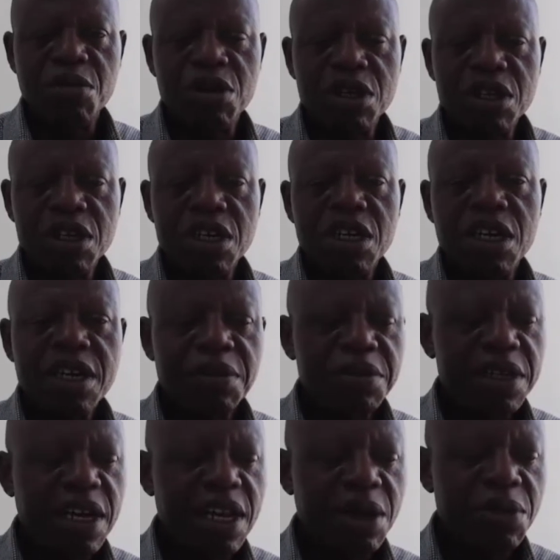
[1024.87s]
But
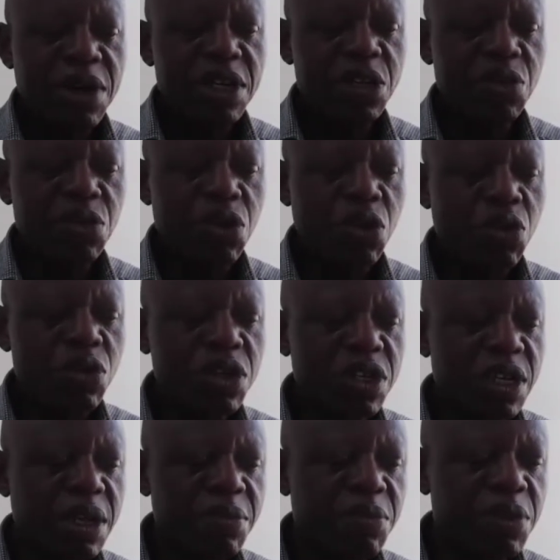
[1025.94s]
capital allowance will always
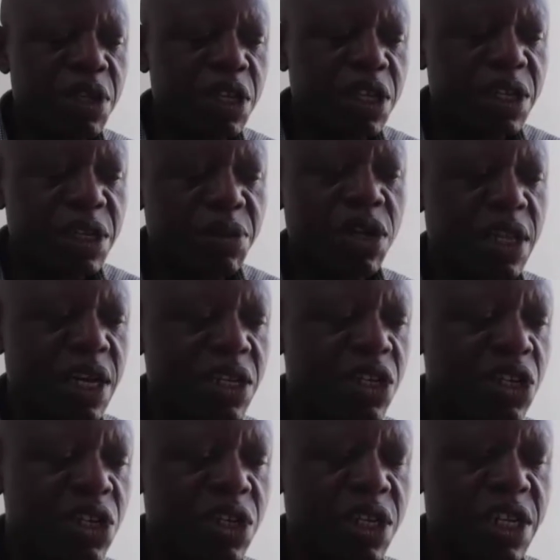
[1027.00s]
be worked out
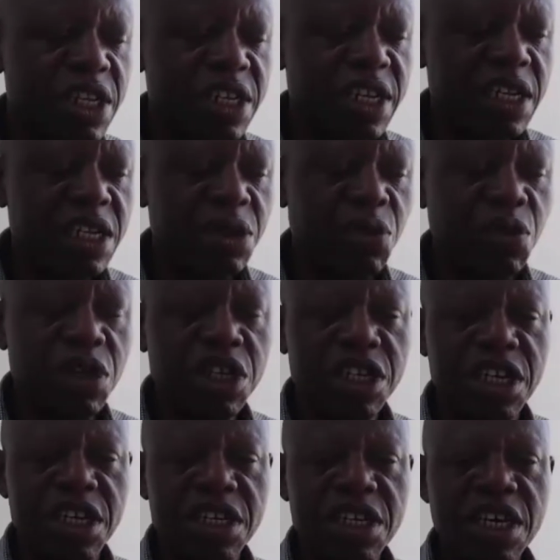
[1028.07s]
in a sense in
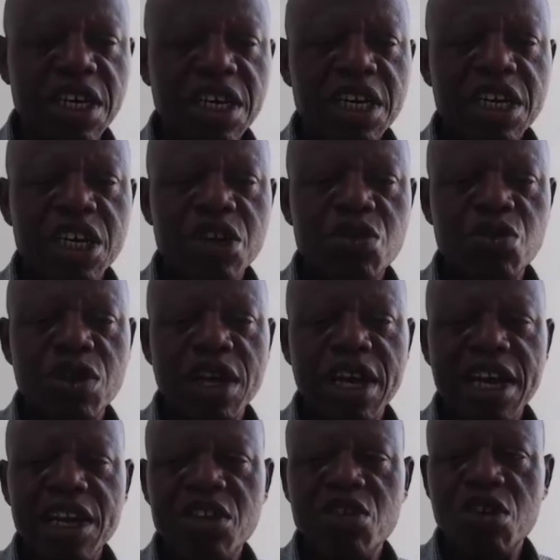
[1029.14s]
which case it will
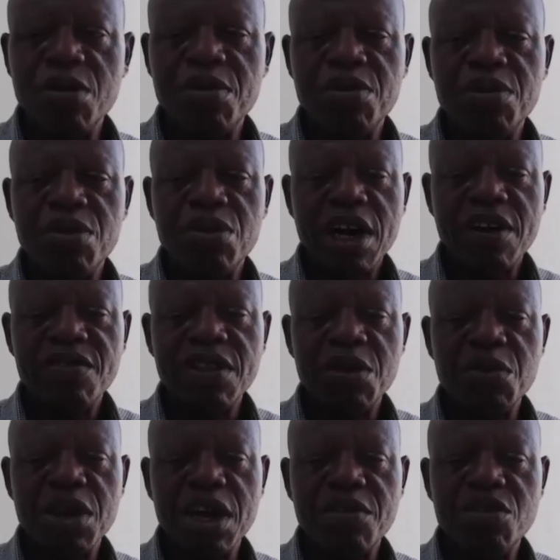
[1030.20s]
end up
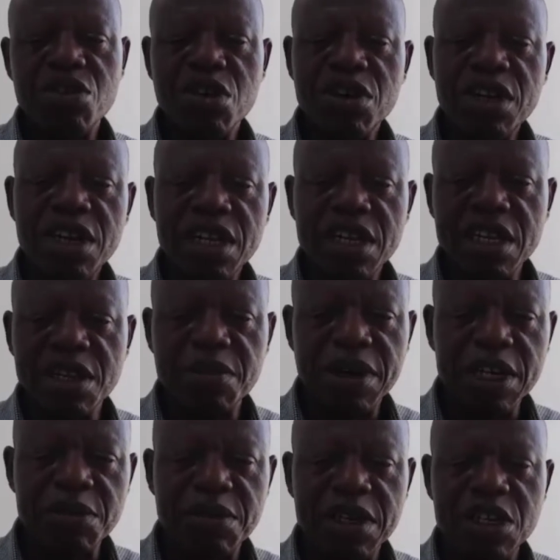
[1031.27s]
after we have done the
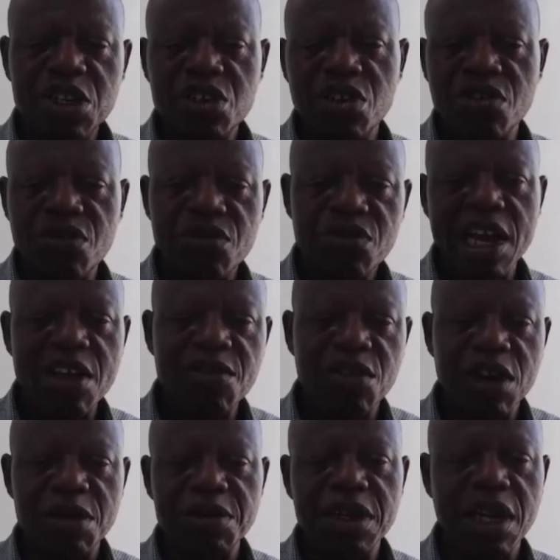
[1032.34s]
mathematics of allowing
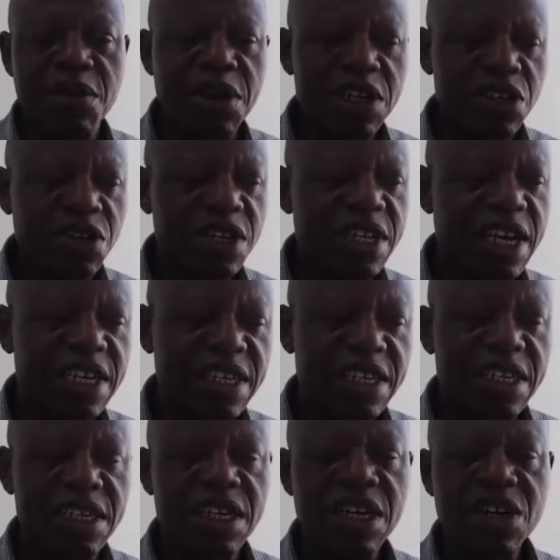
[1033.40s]
for capital allowance on the
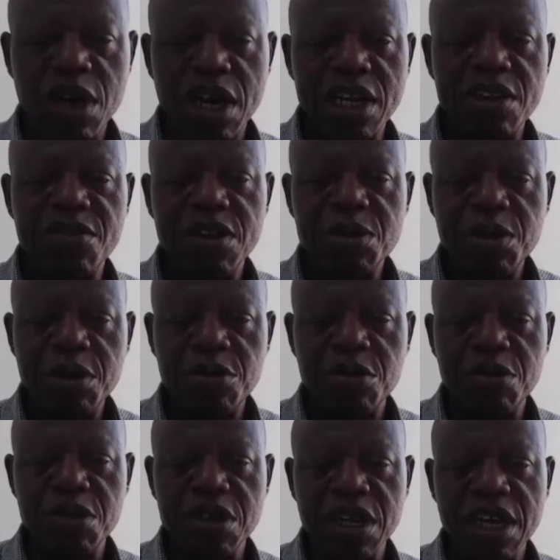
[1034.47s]
asset or an investment
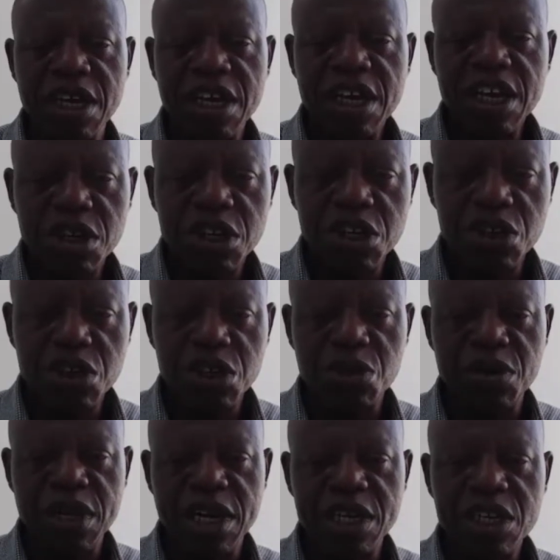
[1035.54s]
proposal, done in such a
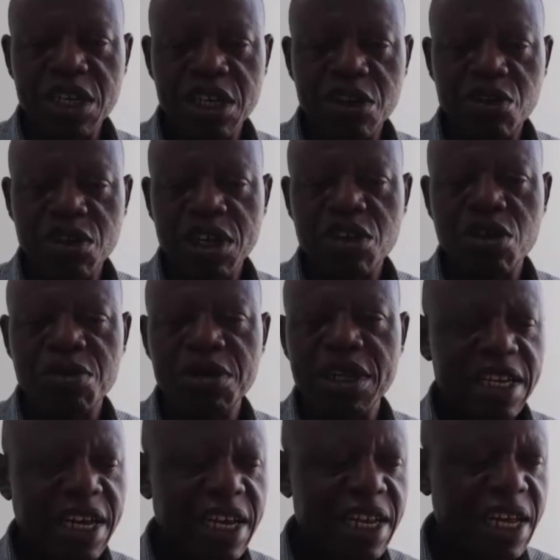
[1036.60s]
way that it will end up
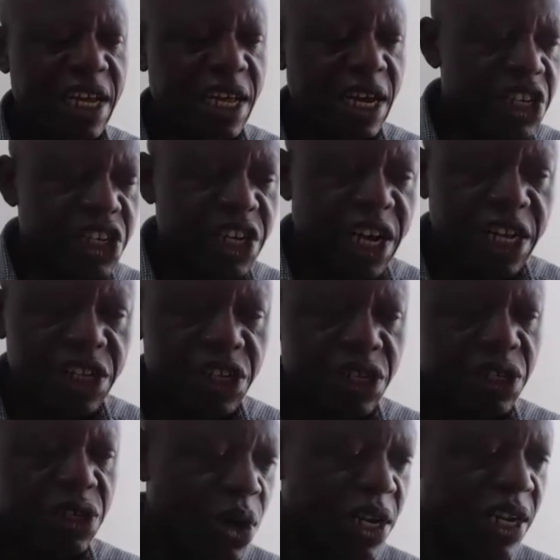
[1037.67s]
in either a charge
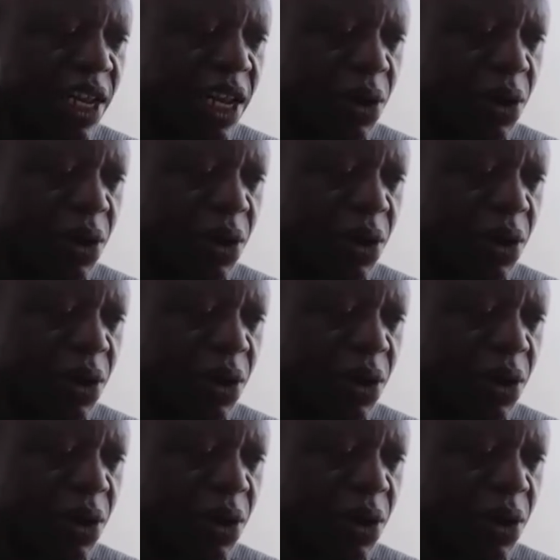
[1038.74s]
or an